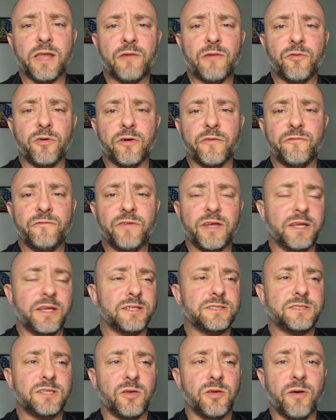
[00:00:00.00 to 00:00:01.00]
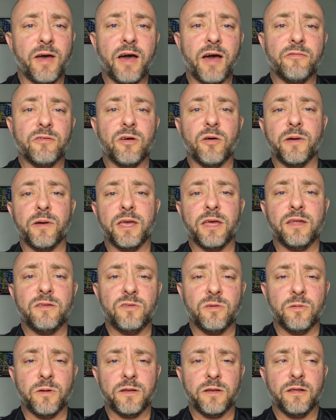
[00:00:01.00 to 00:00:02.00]
level of fitness that you have going
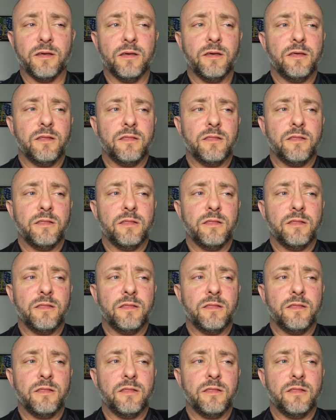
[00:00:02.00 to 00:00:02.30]
into it,